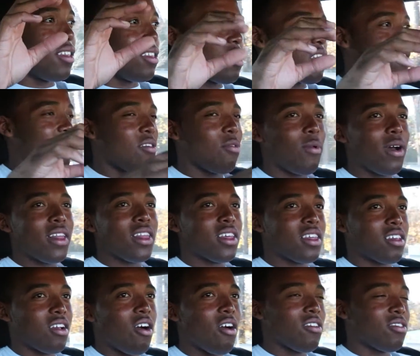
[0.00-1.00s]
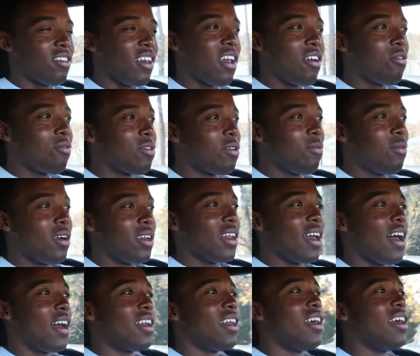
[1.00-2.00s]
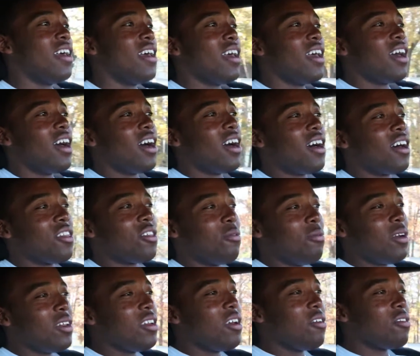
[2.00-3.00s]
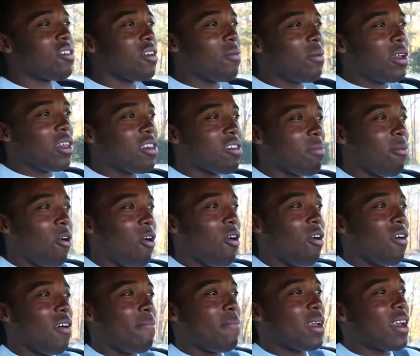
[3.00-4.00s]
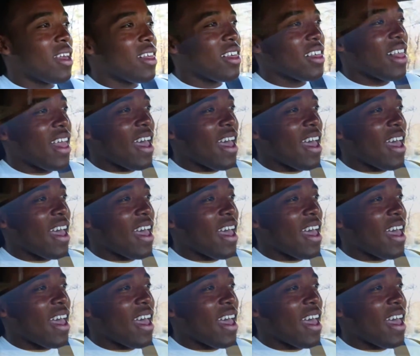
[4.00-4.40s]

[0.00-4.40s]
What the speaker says: just the way this car is angled and whatnot, the windows are really small, and because of